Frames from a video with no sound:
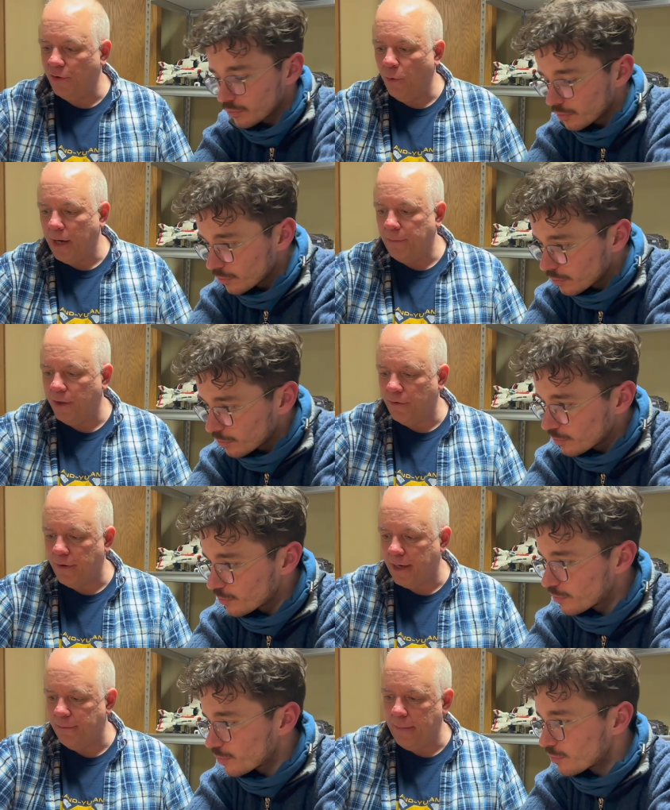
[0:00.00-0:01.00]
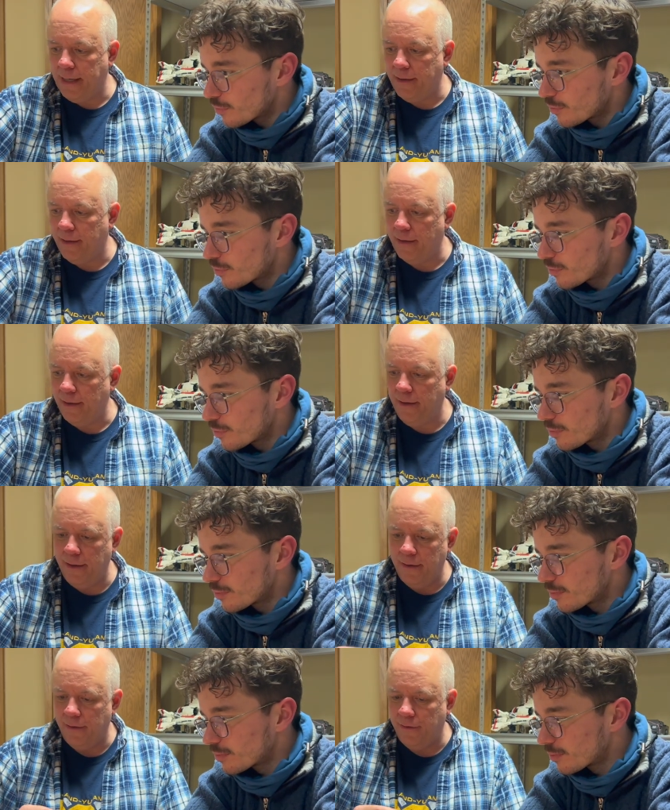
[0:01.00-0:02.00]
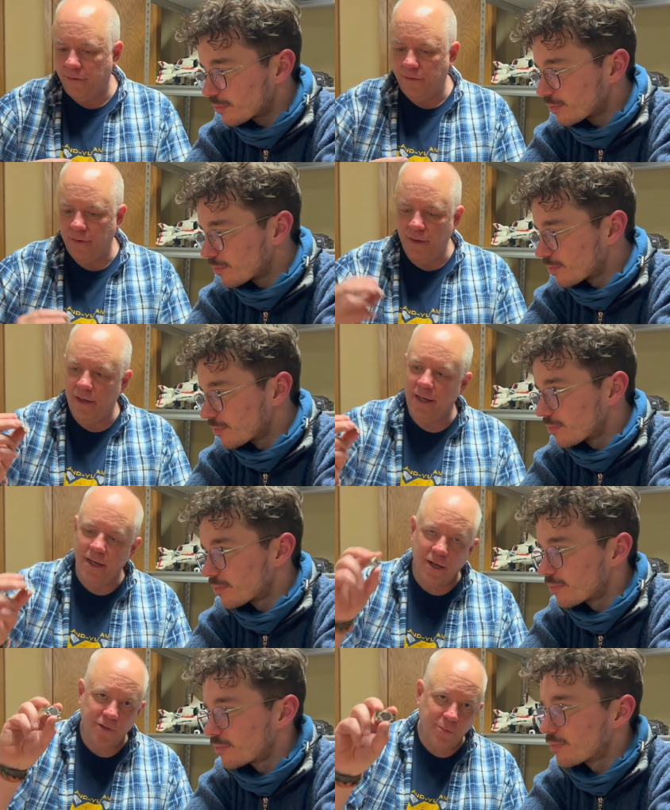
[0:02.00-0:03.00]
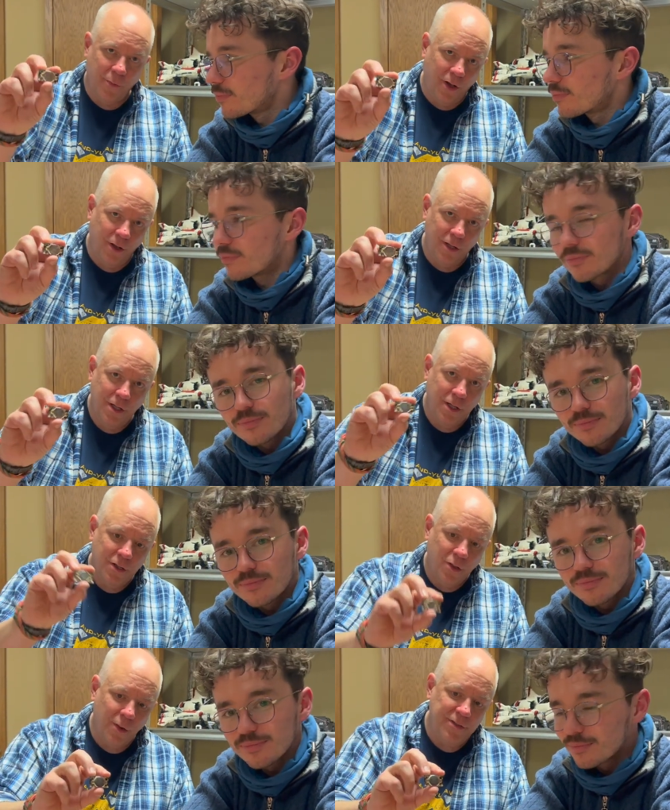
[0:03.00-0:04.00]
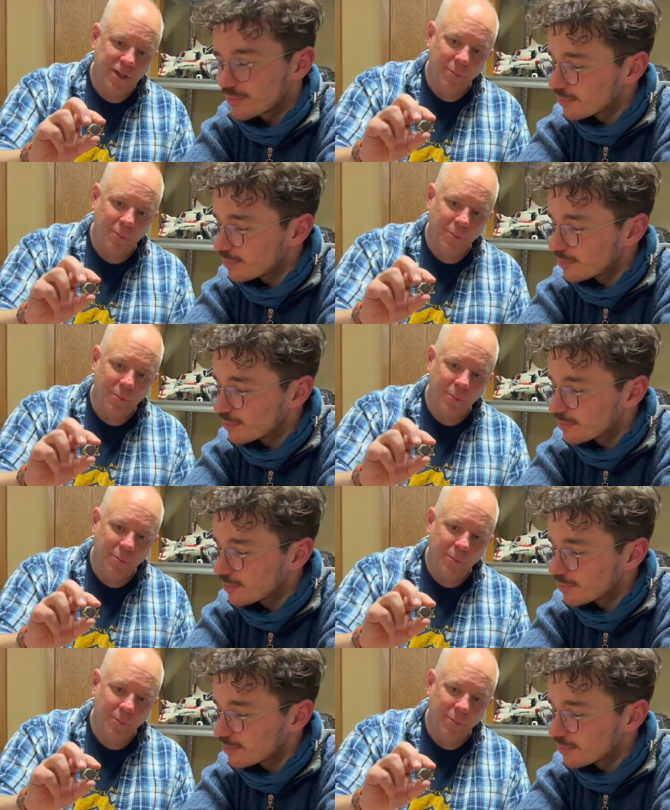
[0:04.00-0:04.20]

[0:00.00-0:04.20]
Speaker 1: So what I'm going to recommend is again our small coin cell